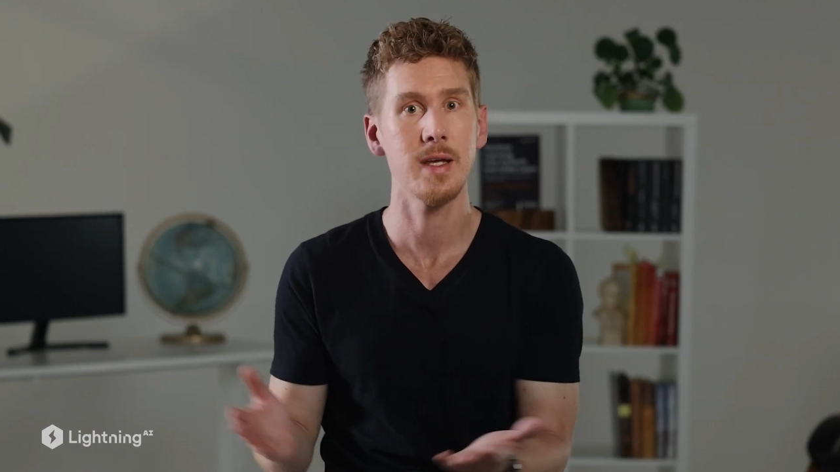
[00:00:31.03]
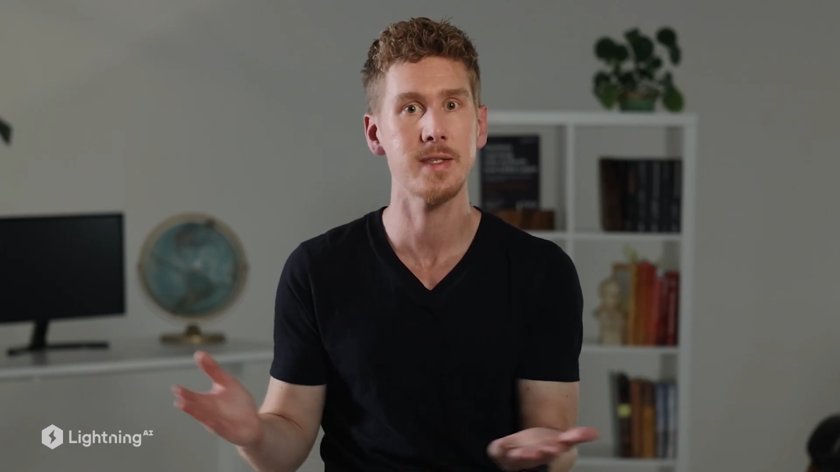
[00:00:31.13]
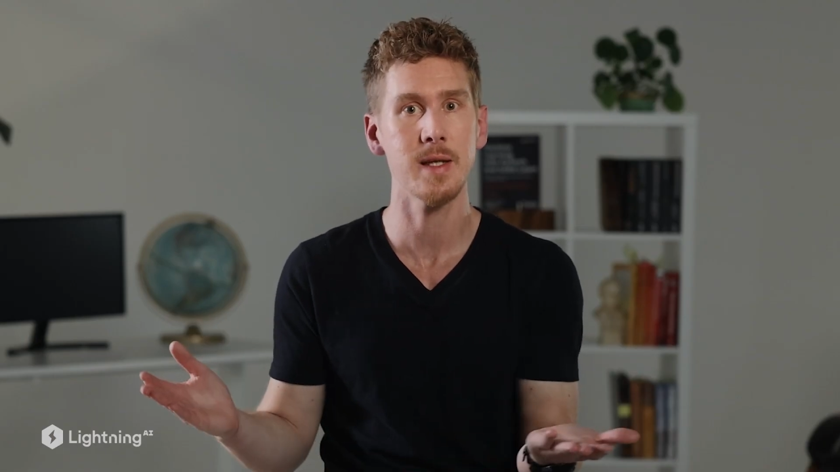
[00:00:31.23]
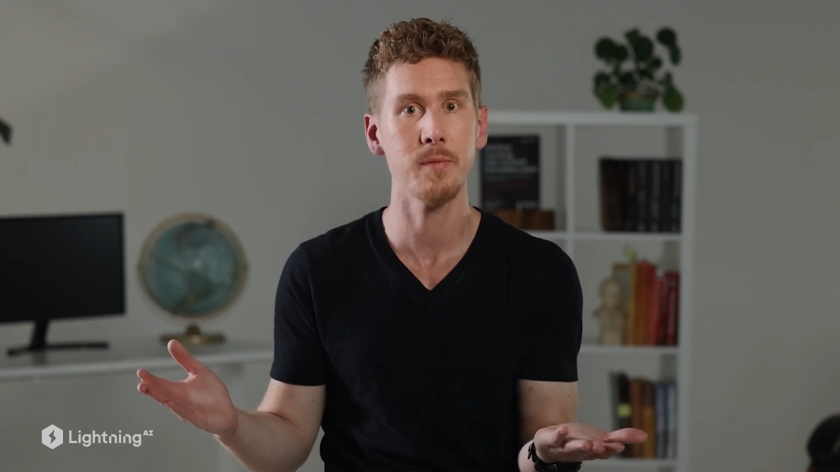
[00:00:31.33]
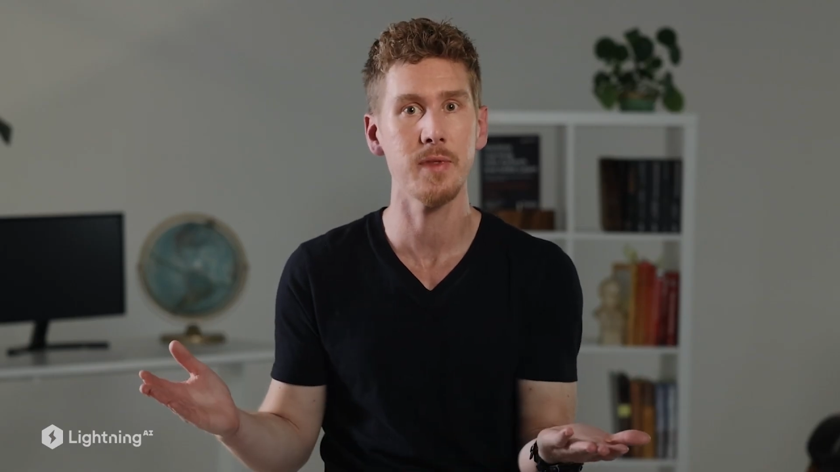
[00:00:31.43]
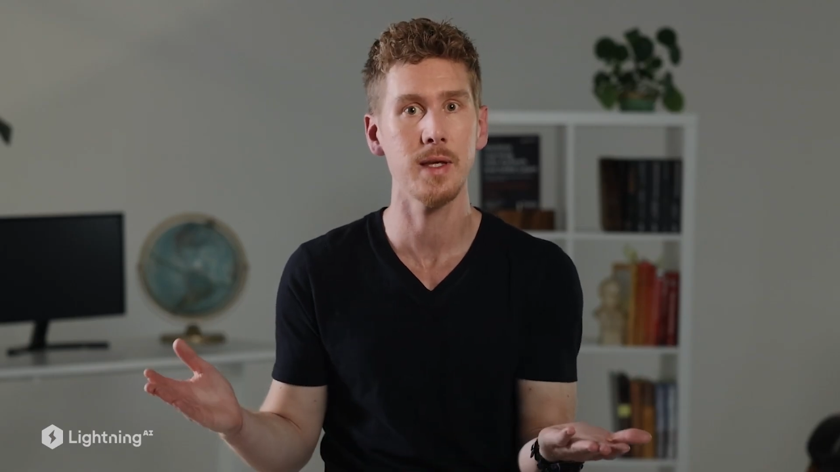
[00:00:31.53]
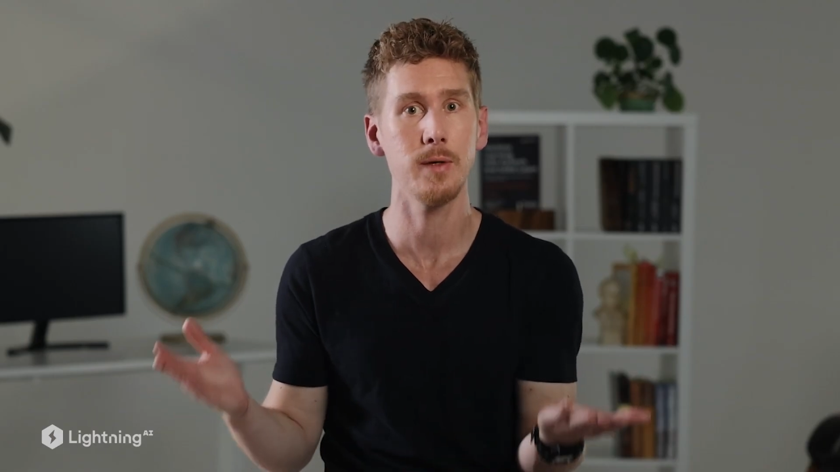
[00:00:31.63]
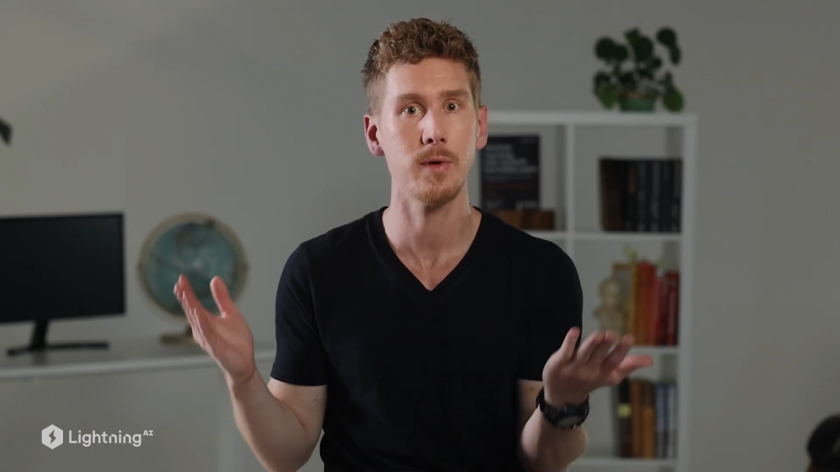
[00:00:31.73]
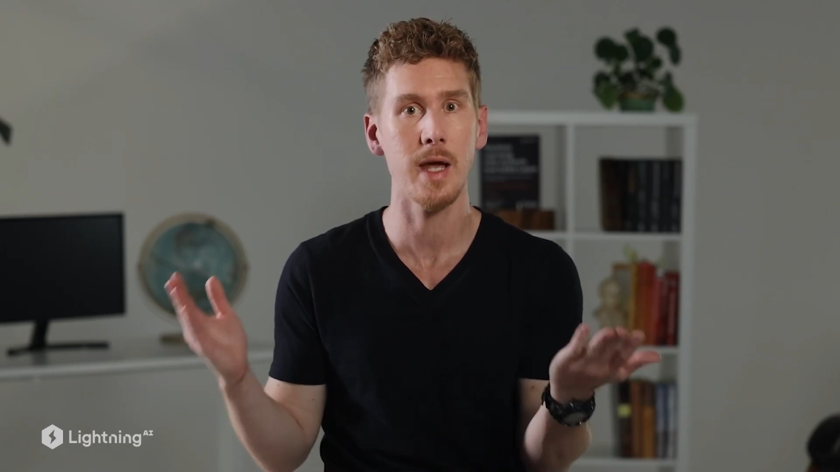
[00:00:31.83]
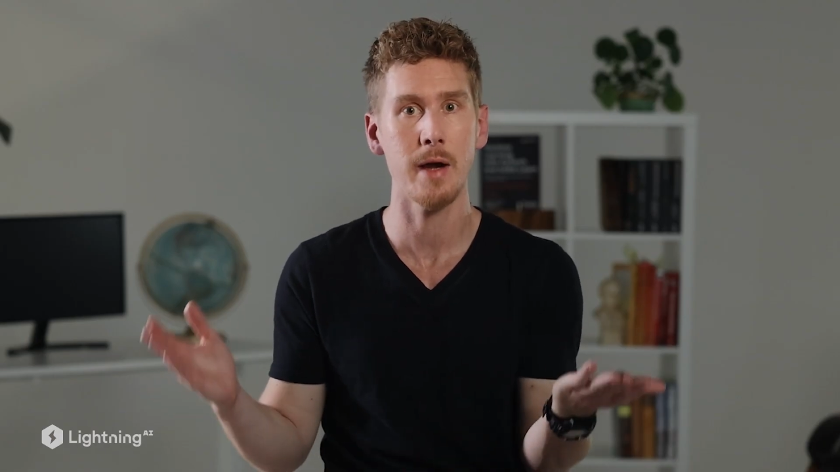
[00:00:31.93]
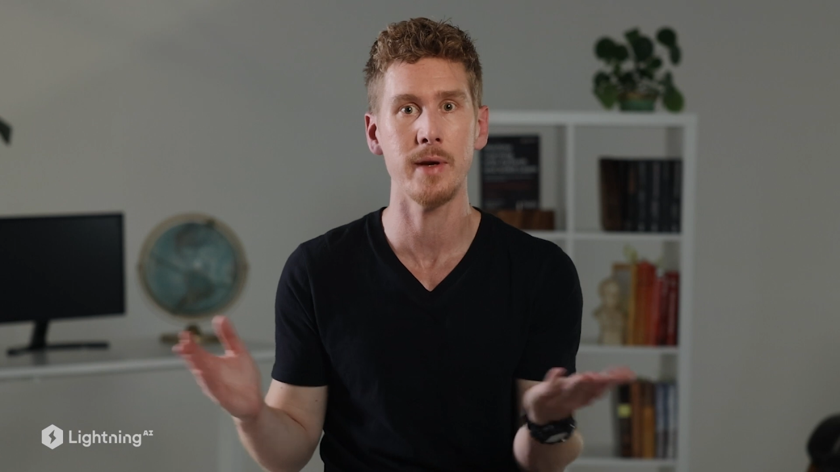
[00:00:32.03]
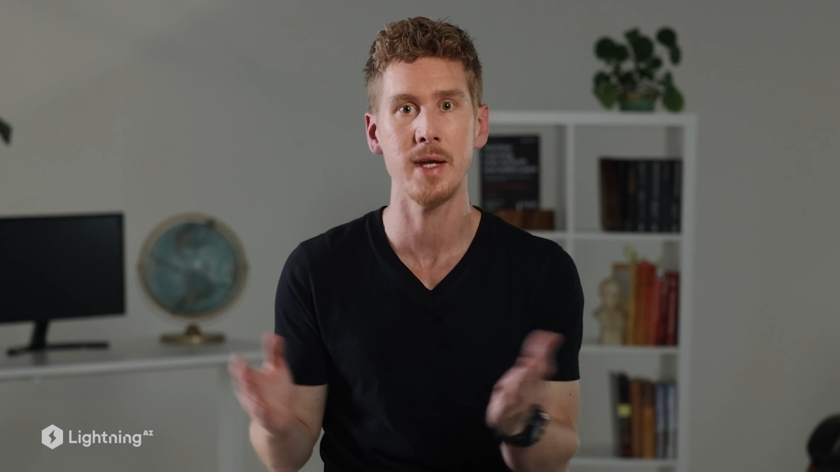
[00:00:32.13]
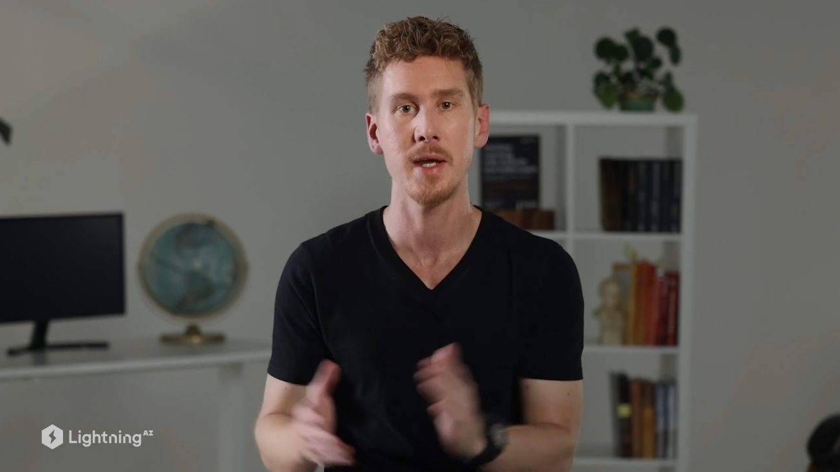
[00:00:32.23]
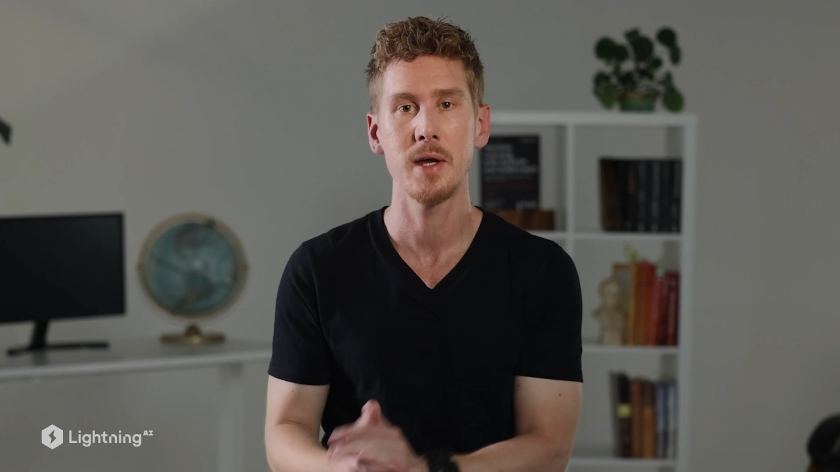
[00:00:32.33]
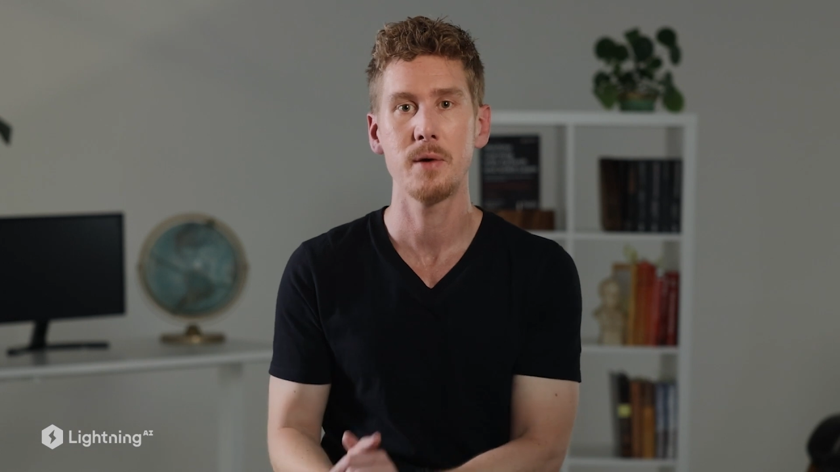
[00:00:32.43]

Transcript: It's something you carry